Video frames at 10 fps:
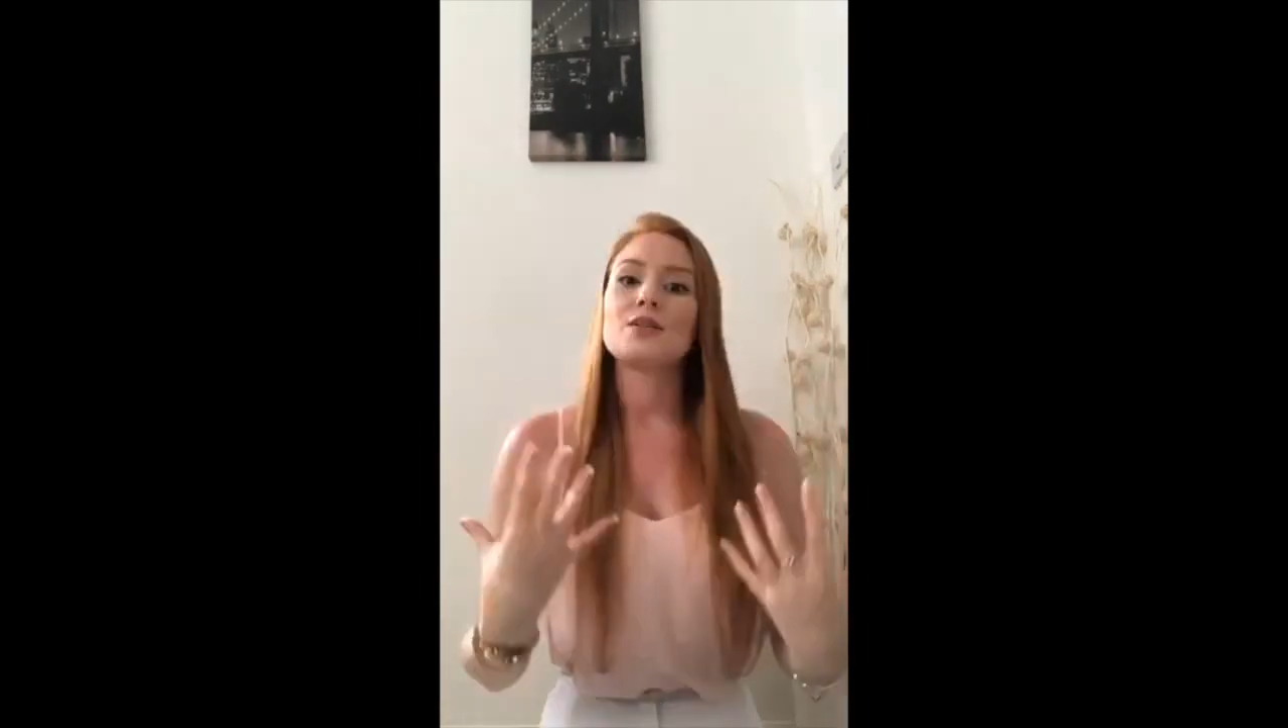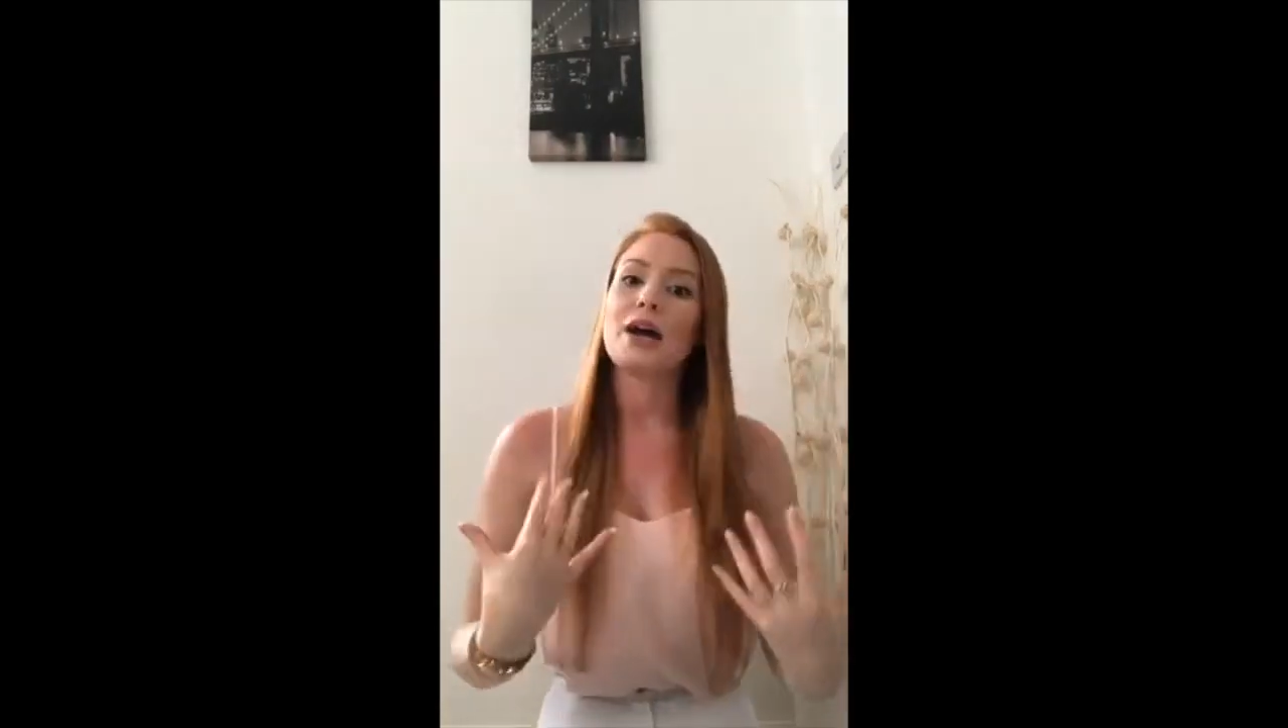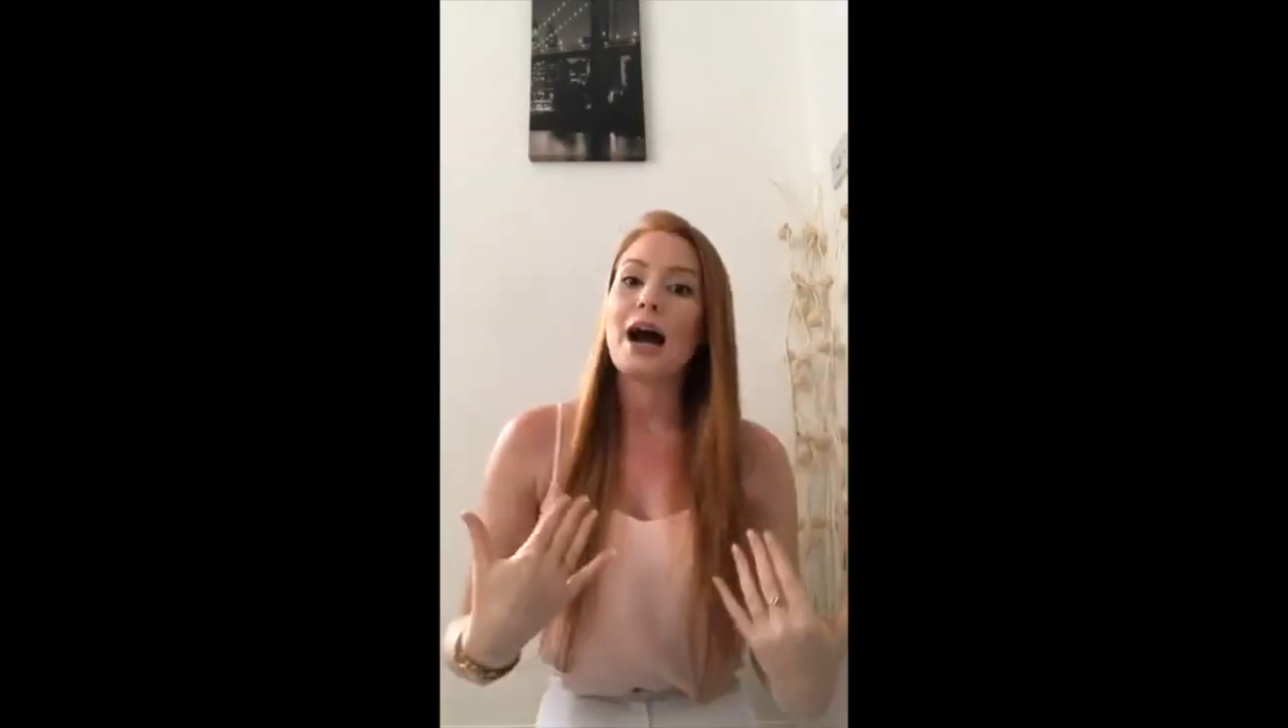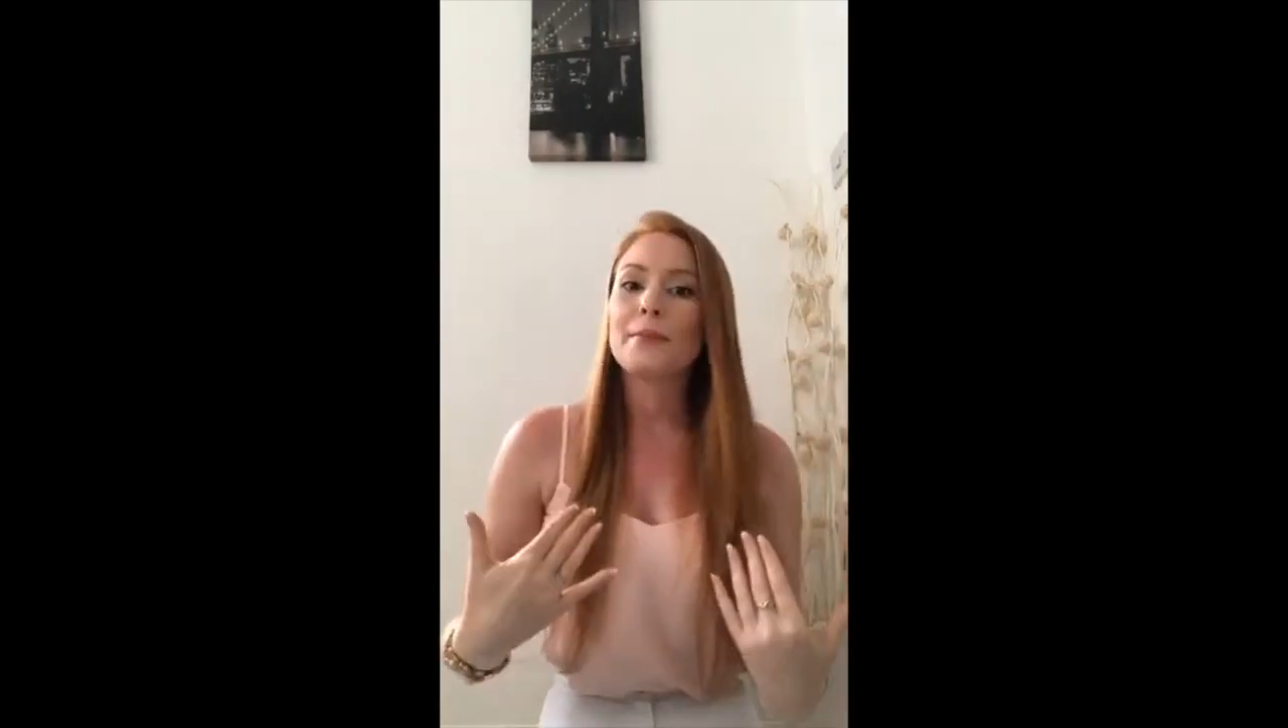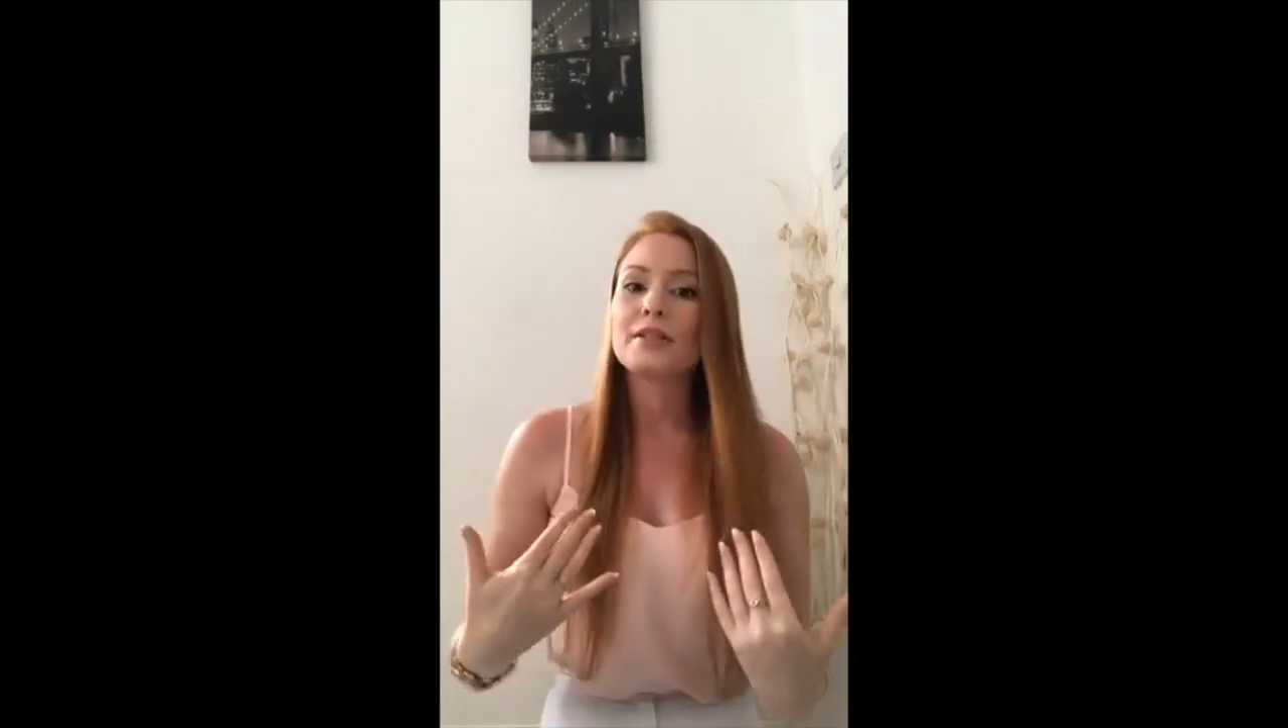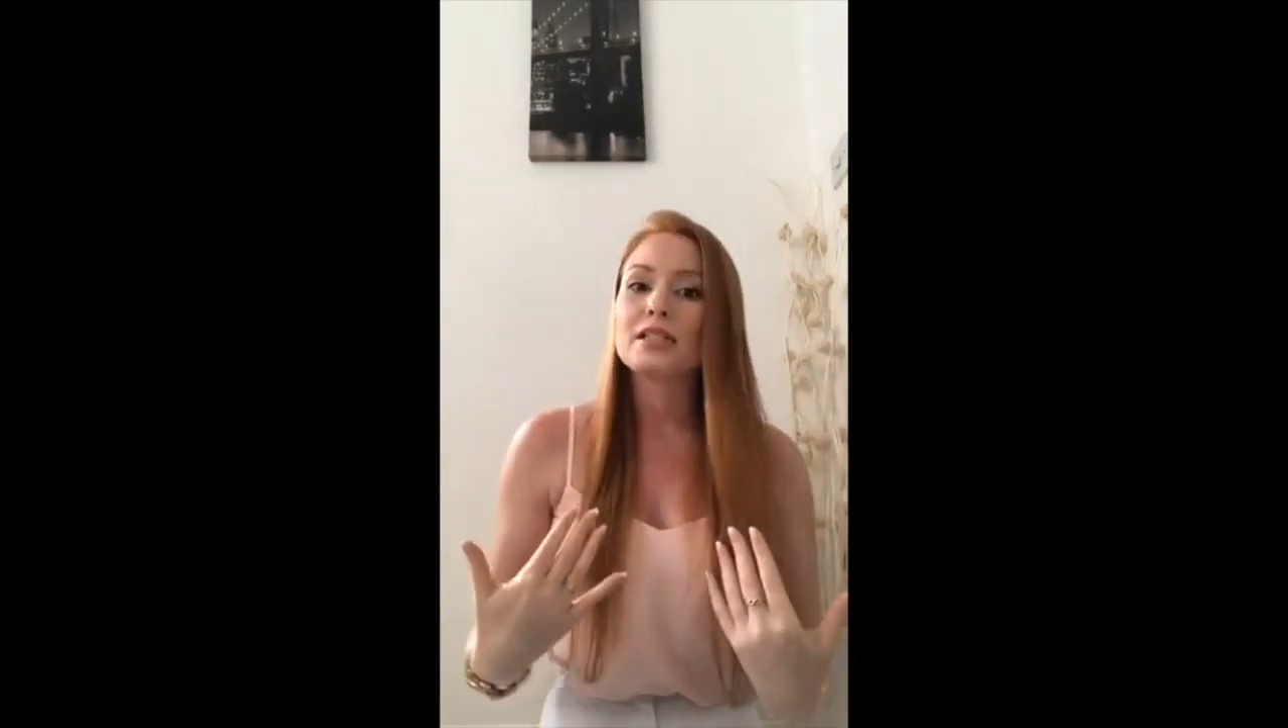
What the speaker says: don't happen